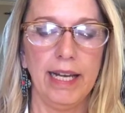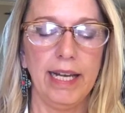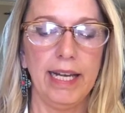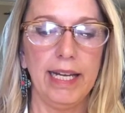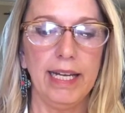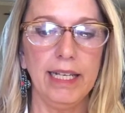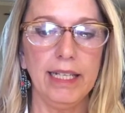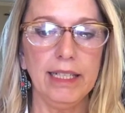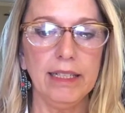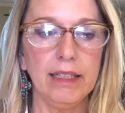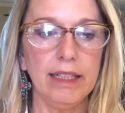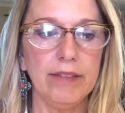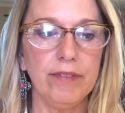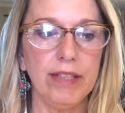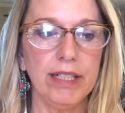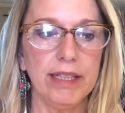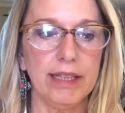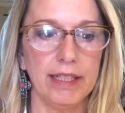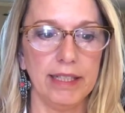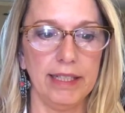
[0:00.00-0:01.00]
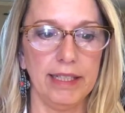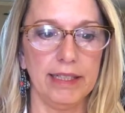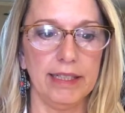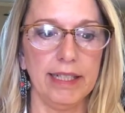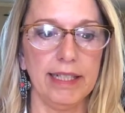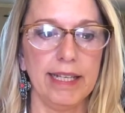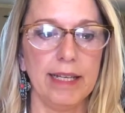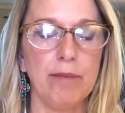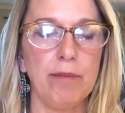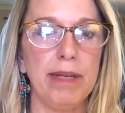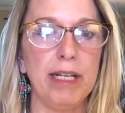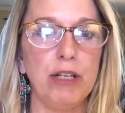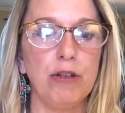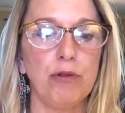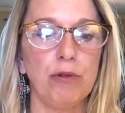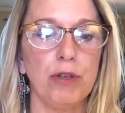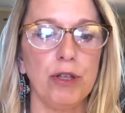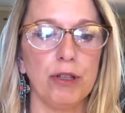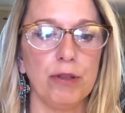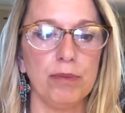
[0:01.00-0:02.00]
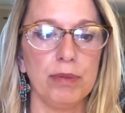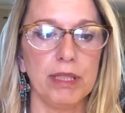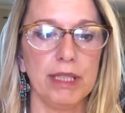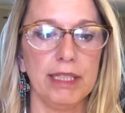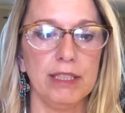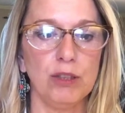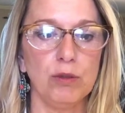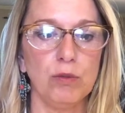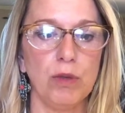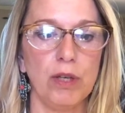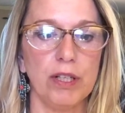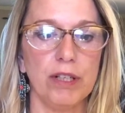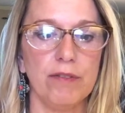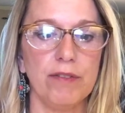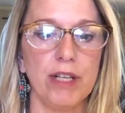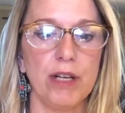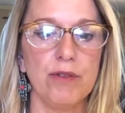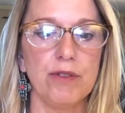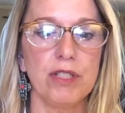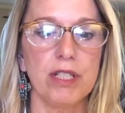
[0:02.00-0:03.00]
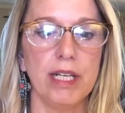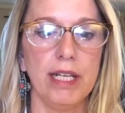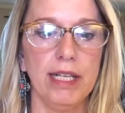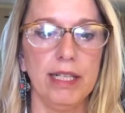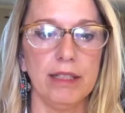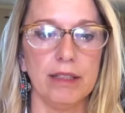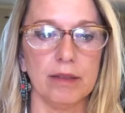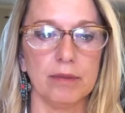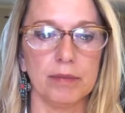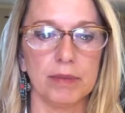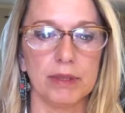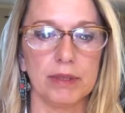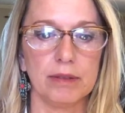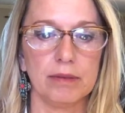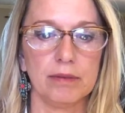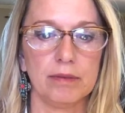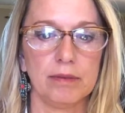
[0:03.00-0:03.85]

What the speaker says: Any living thing that can be grouped into one of those kingdoms.